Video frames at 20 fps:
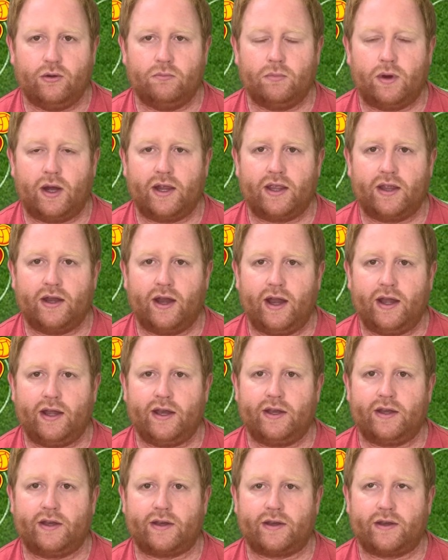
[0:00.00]
Man
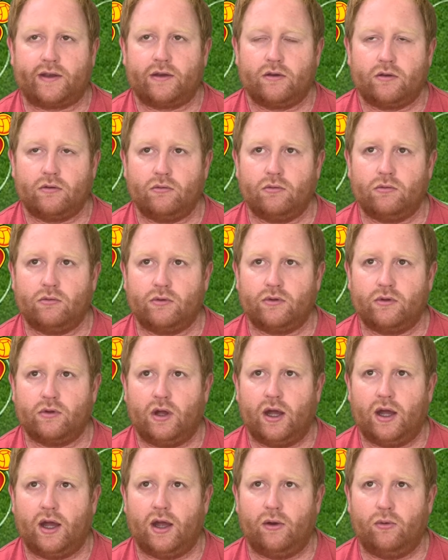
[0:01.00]
United
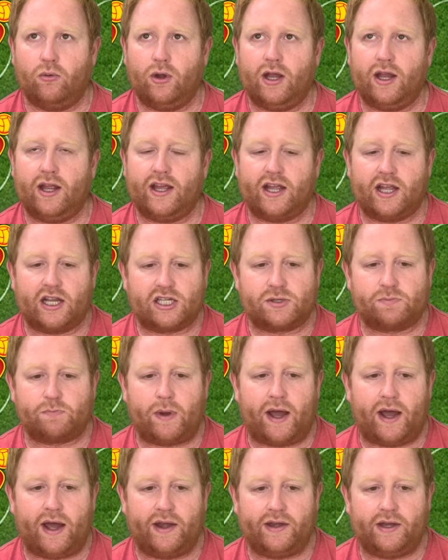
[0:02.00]
really
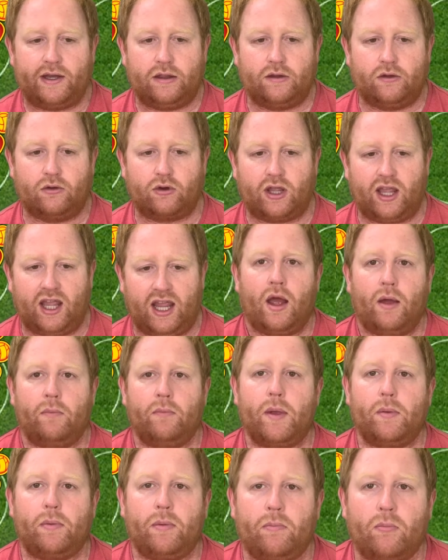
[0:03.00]
expanding their game, and
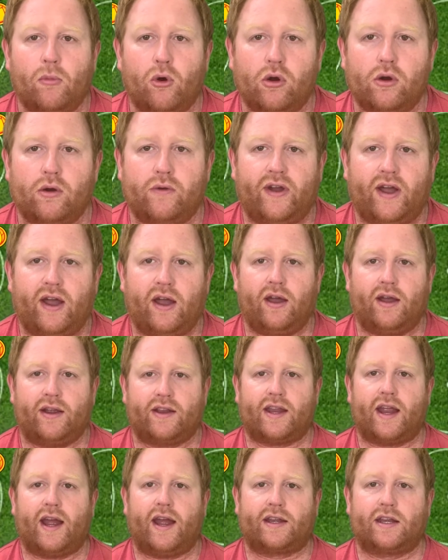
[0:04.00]
maybe more of a
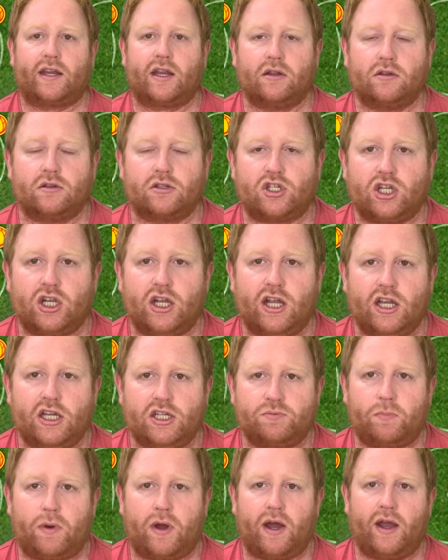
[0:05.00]
tactical
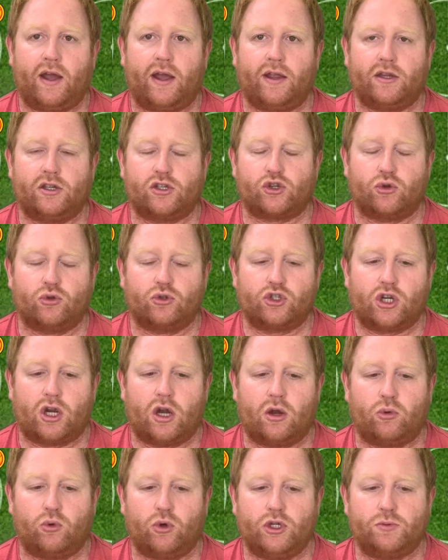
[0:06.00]
change by
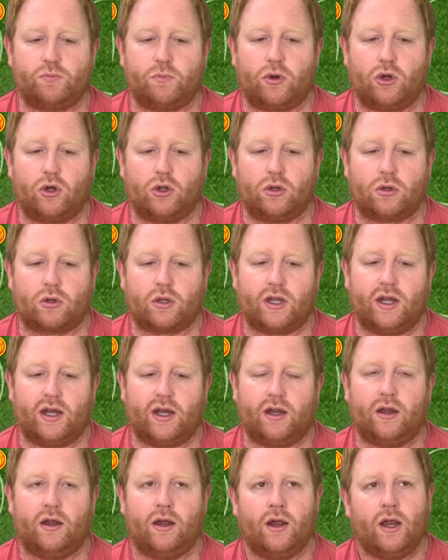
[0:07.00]
Solskjaer, which pulled
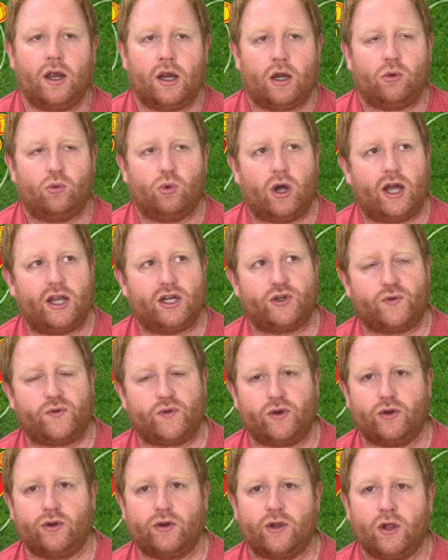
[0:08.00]

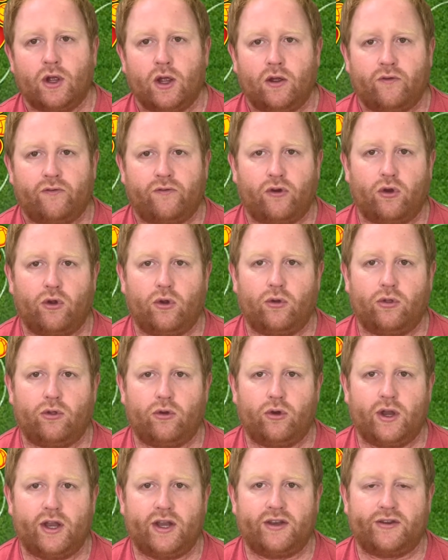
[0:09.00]
Rashford
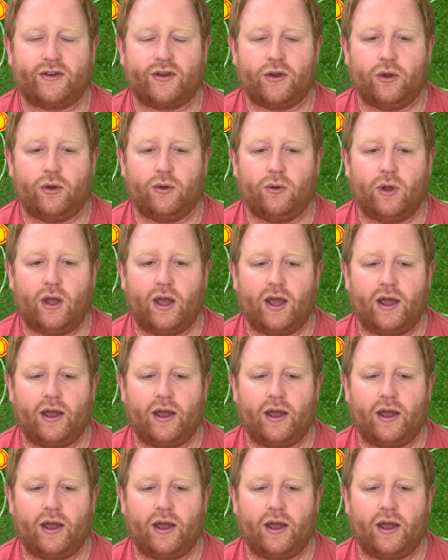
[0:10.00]
further into